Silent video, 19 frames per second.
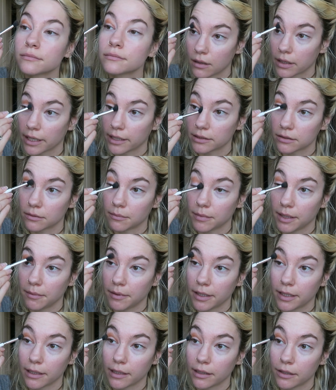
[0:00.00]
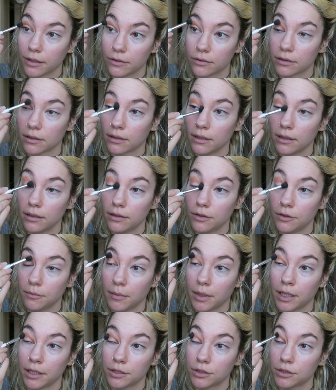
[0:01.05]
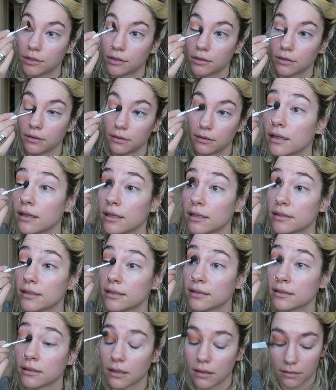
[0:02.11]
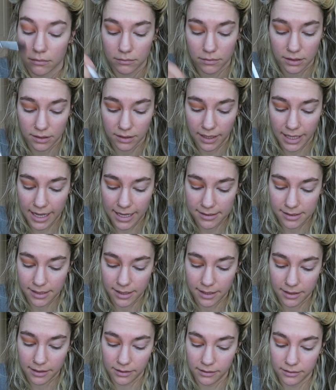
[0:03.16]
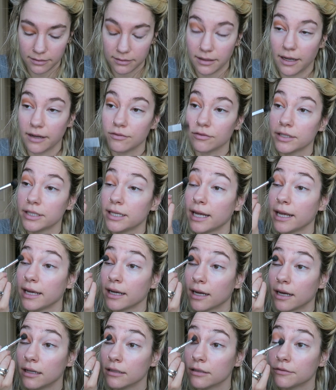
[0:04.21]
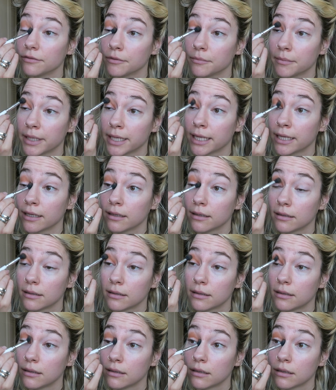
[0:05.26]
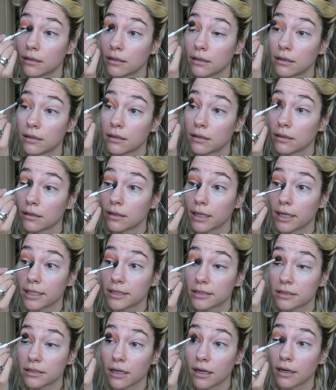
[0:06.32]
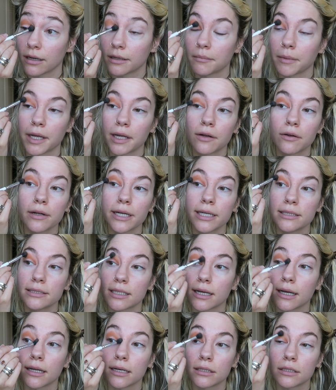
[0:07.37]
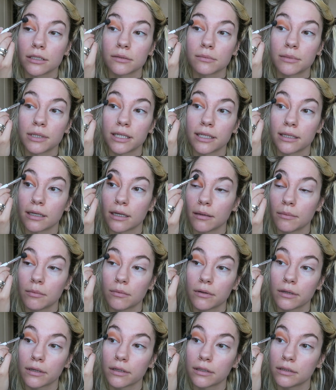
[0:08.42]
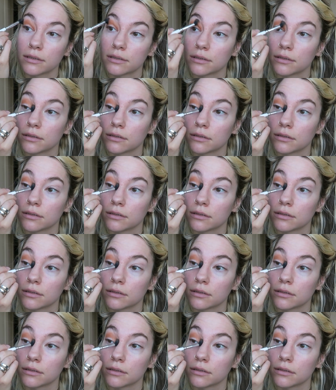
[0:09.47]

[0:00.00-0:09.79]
Okay, so maybe I used a little too much. This is a classic everyday color for me. Then I start in my crease and kind of just blend it upwards.